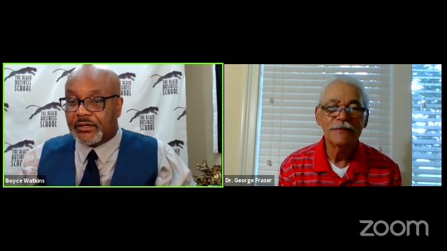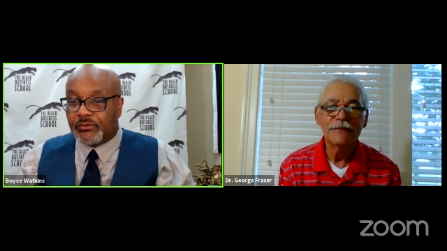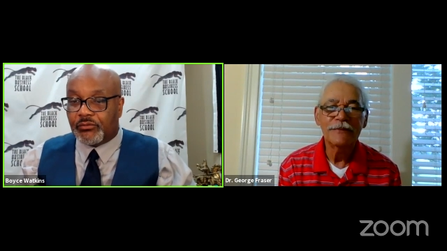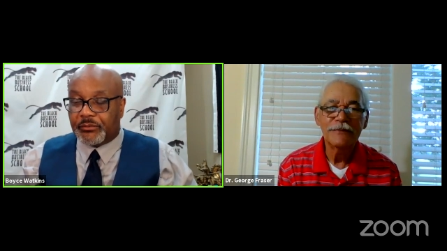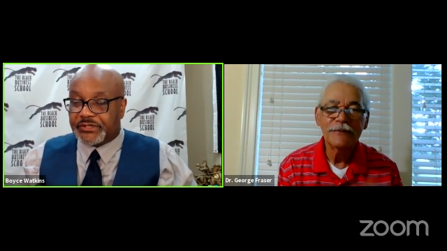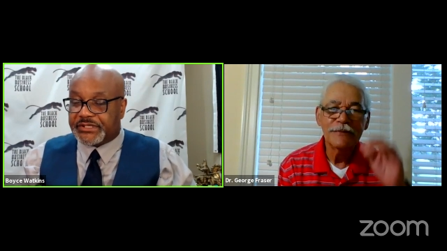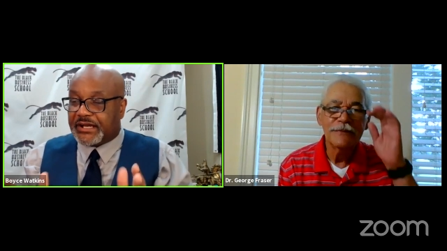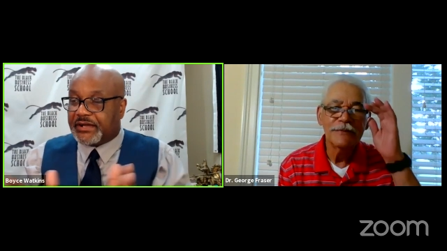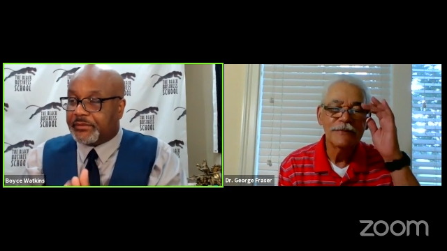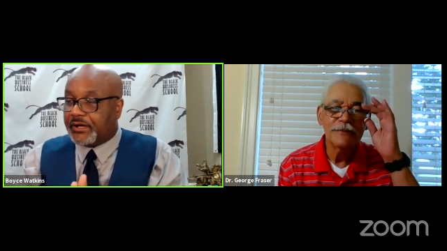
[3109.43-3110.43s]
Speaker 1: one more
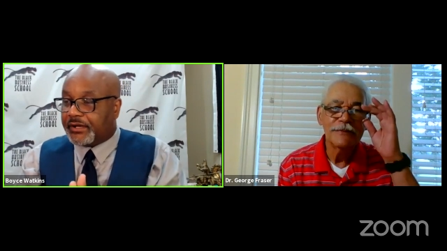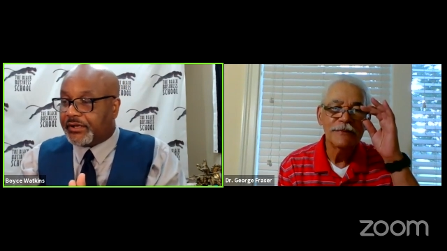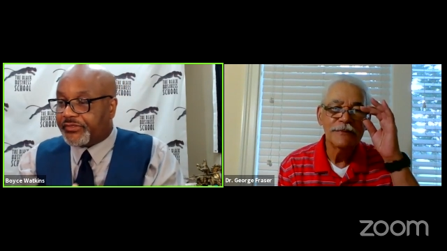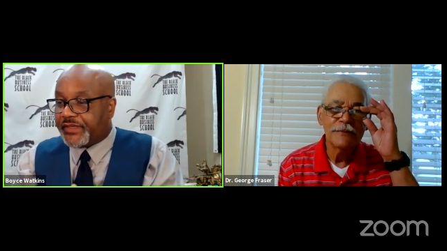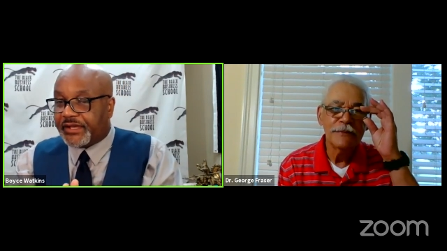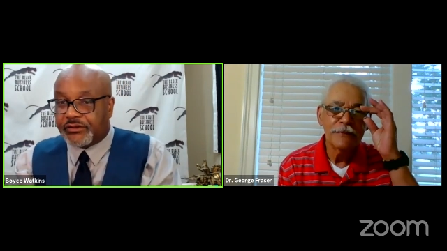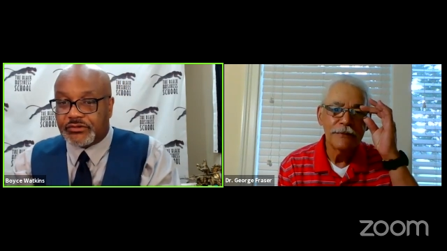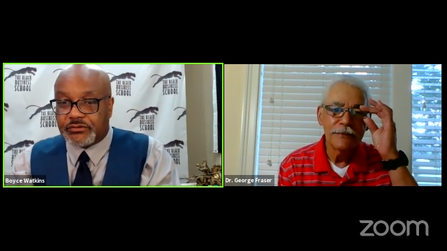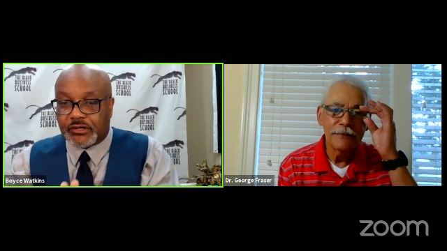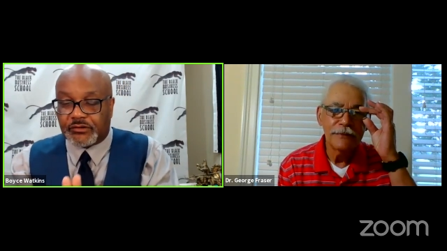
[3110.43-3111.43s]
time, give a thank you to
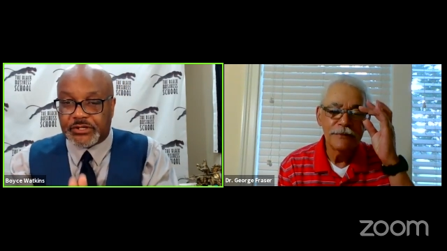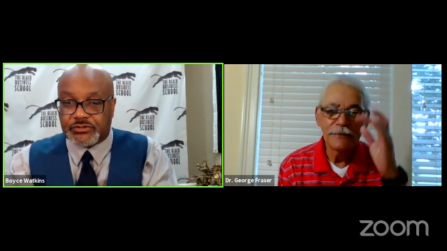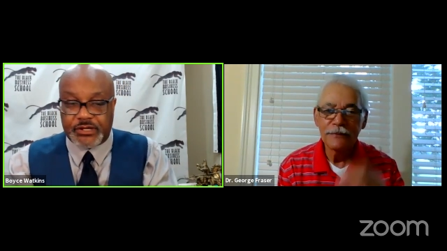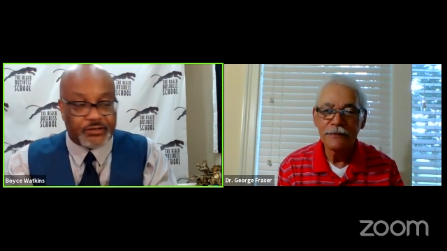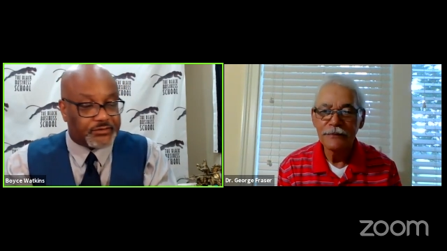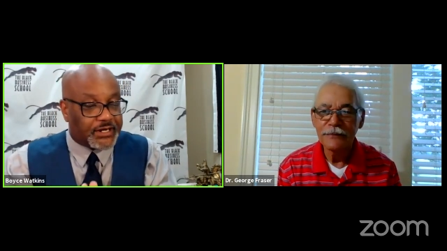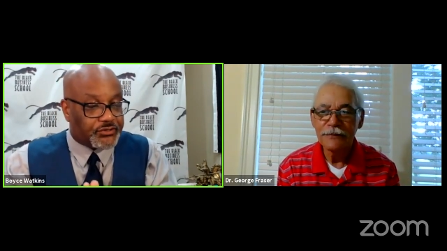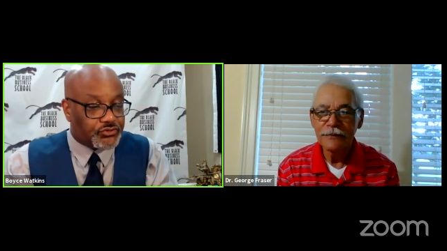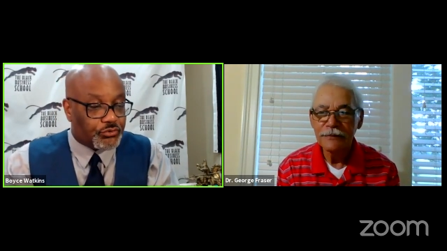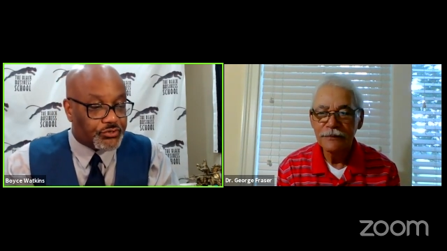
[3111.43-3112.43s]
our special guest, Dr.
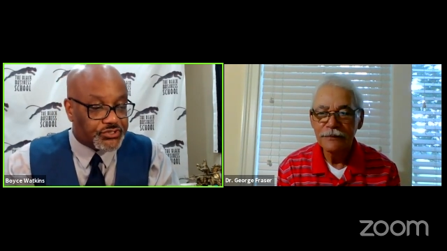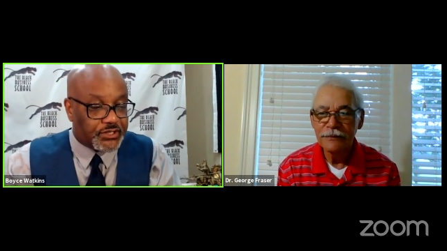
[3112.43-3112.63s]
George C.